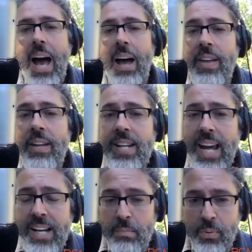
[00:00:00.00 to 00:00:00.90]
and then
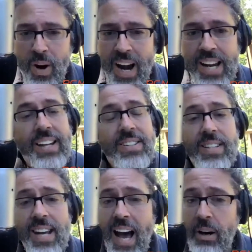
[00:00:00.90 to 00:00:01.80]
take a break and
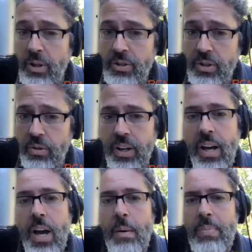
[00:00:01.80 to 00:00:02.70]
see how you're doing.